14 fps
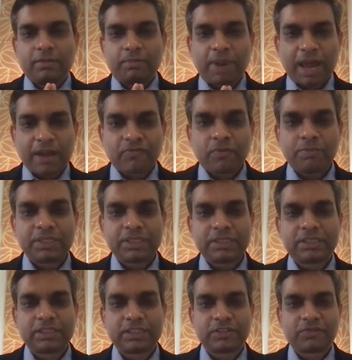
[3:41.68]
Platform
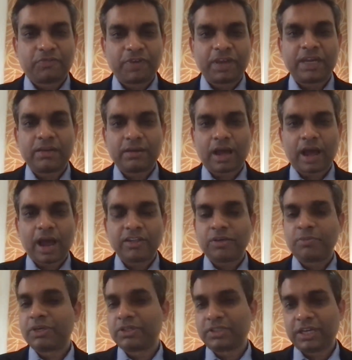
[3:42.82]
businesses fail either
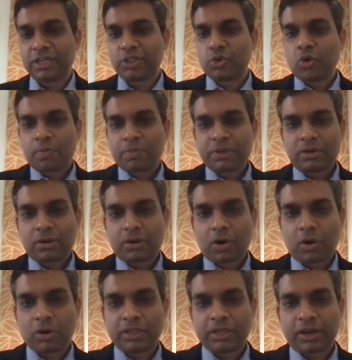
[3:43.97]
because they are too open
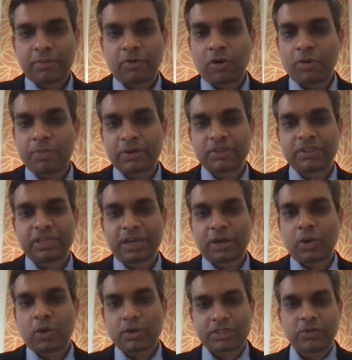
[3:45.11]
or because they are
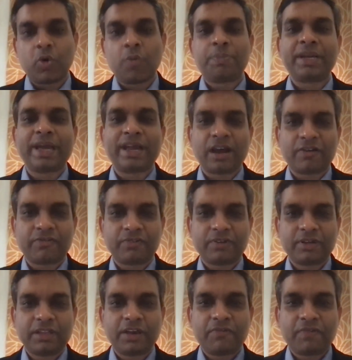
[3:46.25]
not open enough.
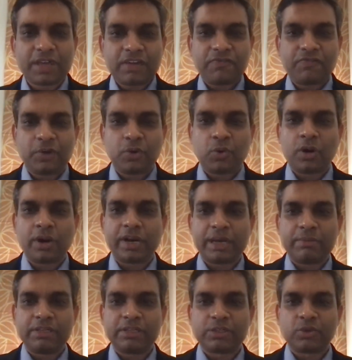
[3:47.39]
There are very few who are
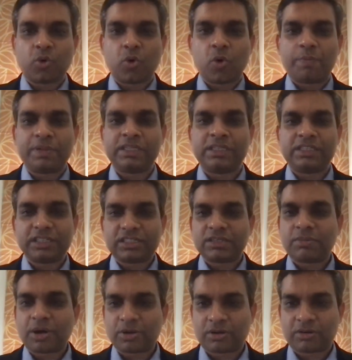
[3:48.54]
able to open just
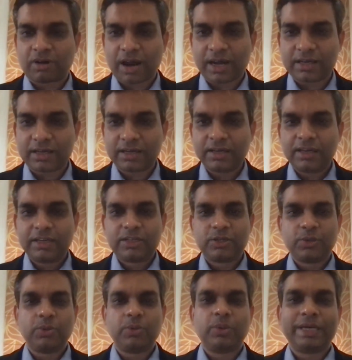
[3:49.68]
about right
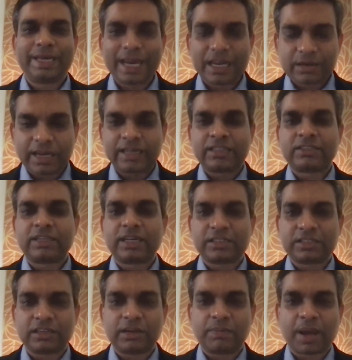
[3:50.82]
to get
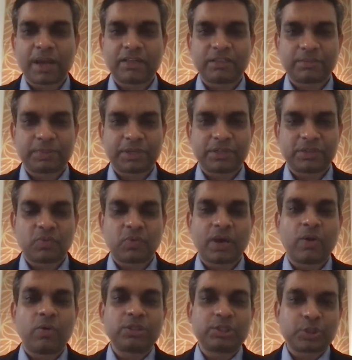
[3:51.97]
external participation while
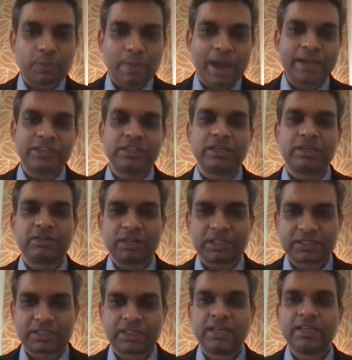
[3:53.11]
also managing
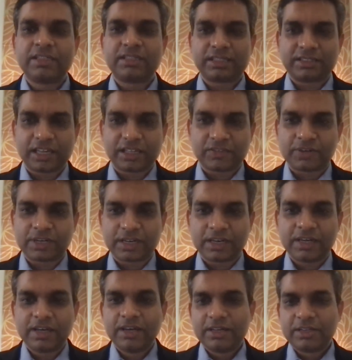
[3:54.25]
risks successfully.
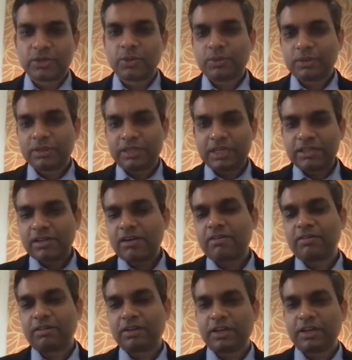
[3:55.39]
So these are